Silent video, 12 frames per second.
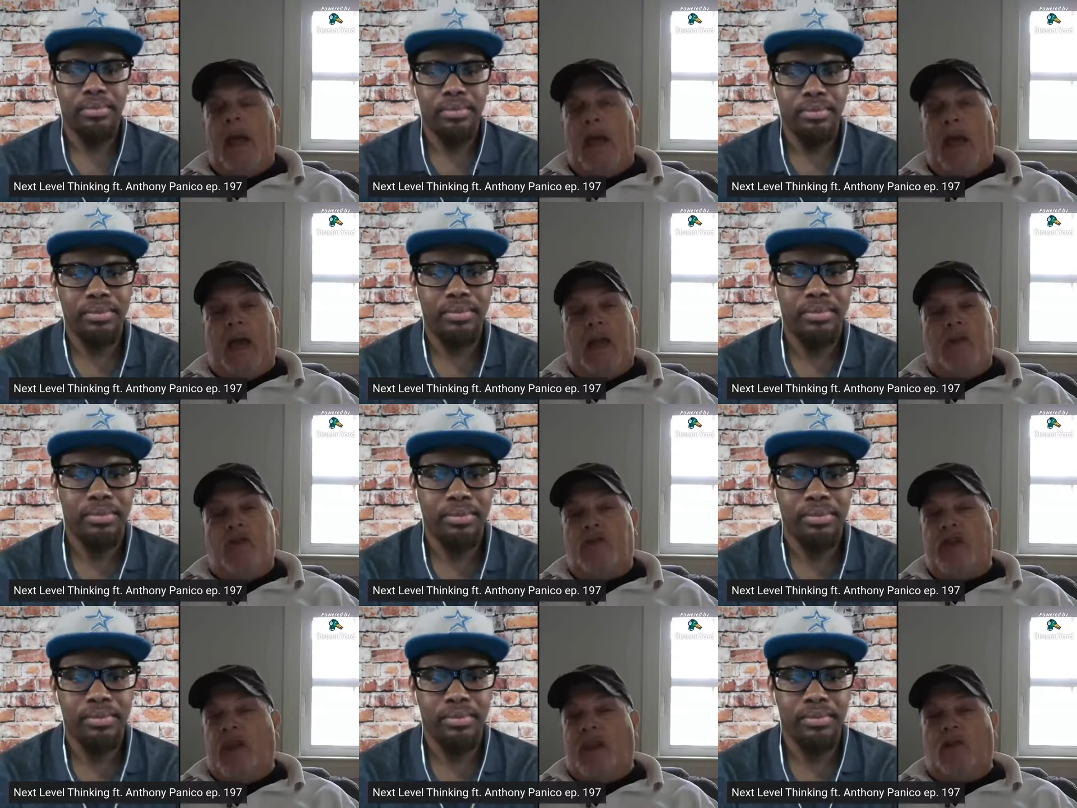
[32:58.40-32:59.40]
Speaker 1: and
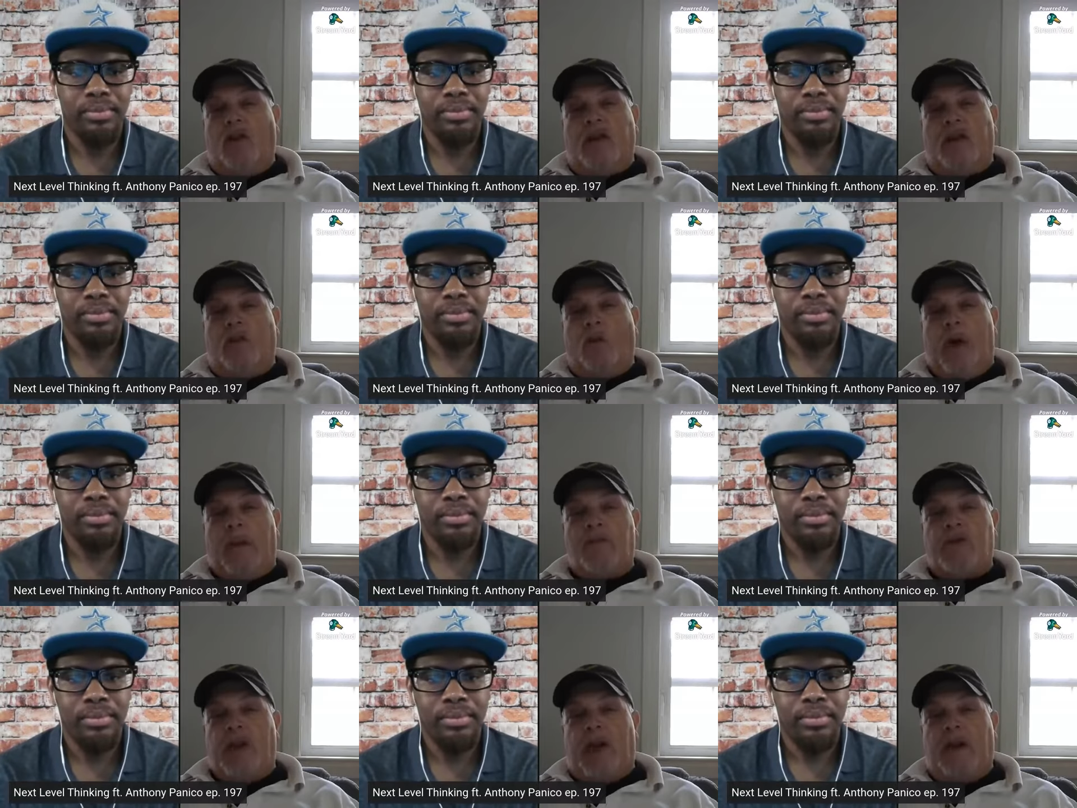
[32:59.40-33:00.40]
take a look at the
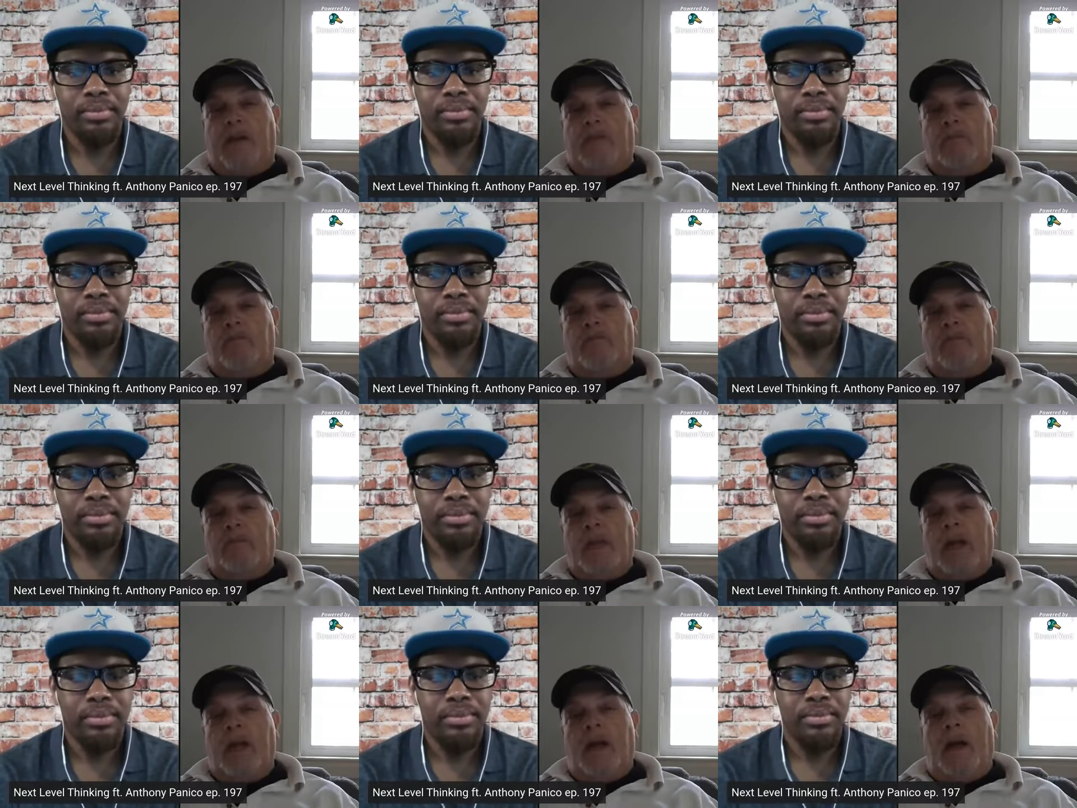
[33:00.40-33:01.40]
website,
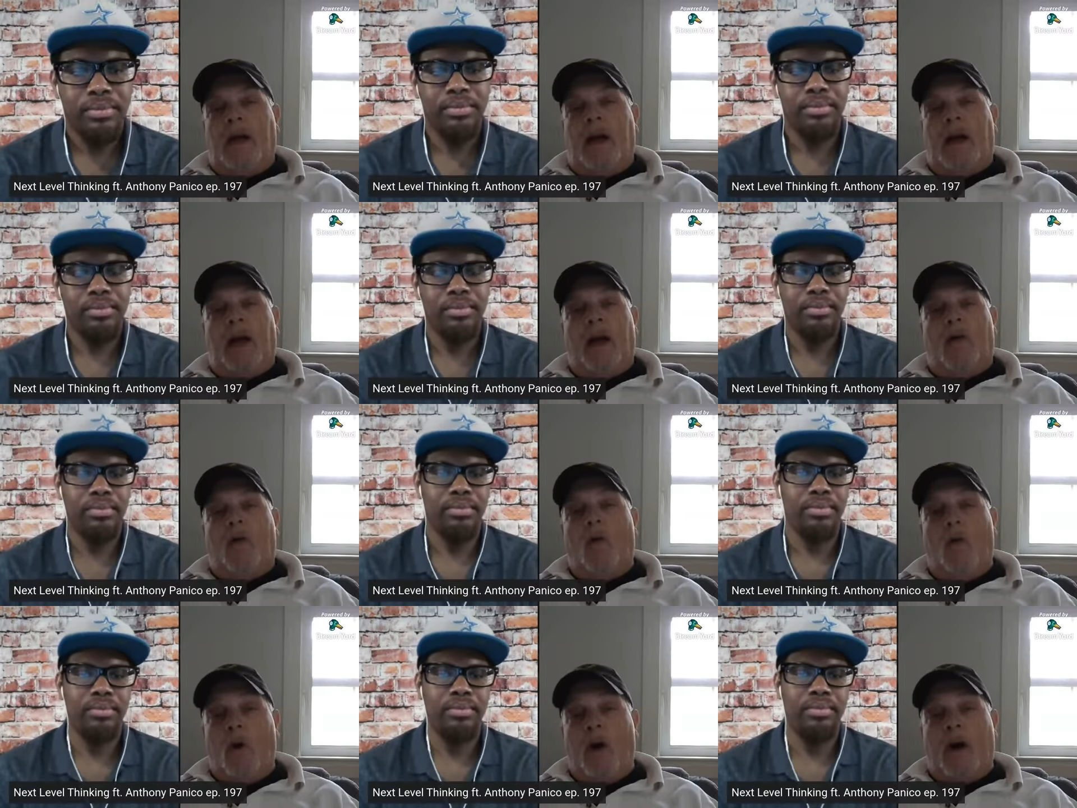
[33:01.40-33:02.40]
uh,
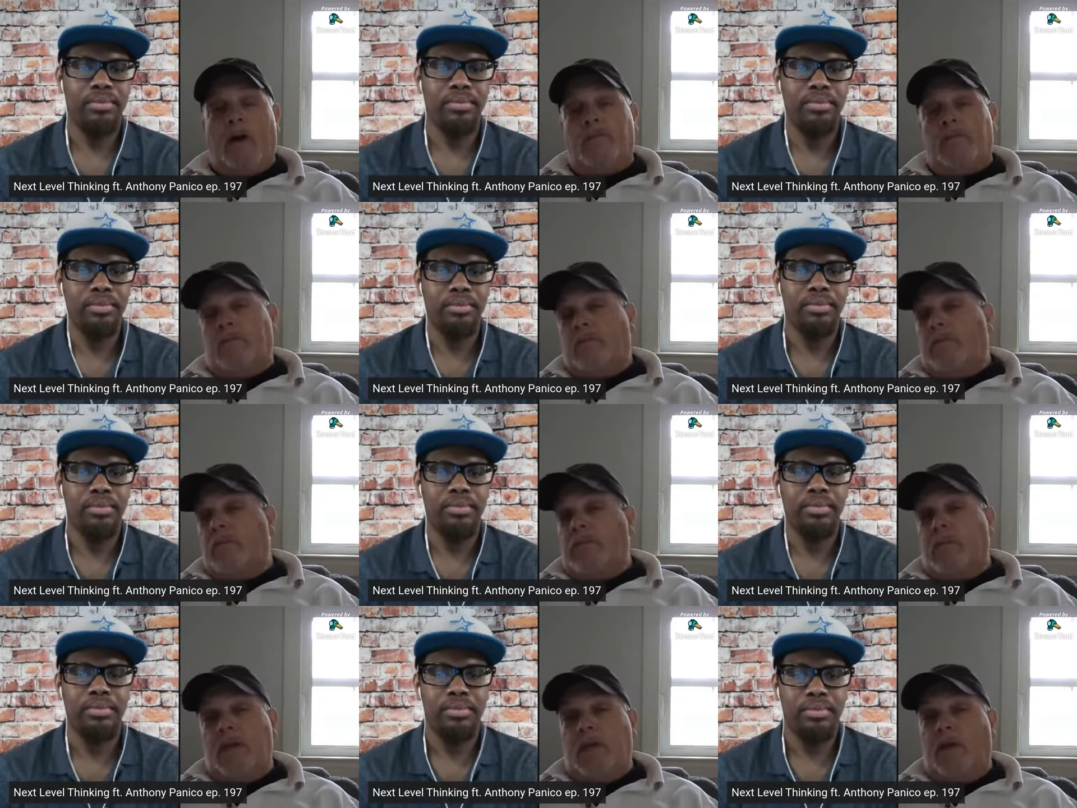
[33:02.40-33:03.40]
or
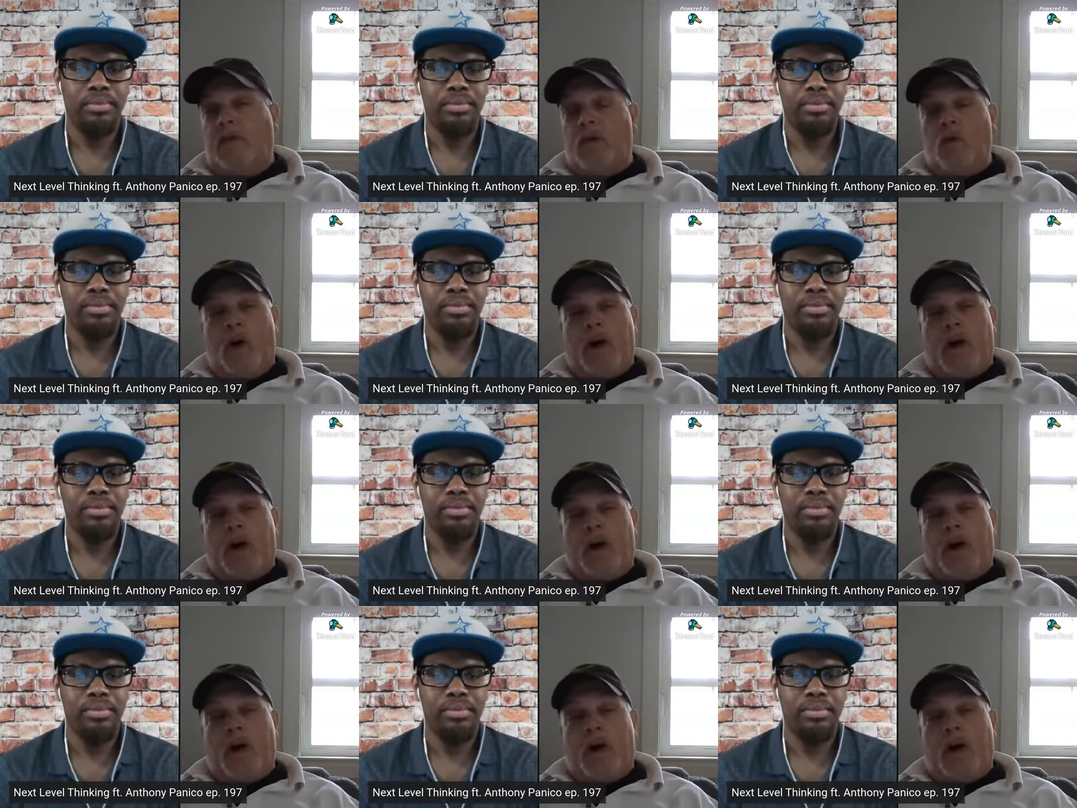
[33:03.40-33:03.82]
if you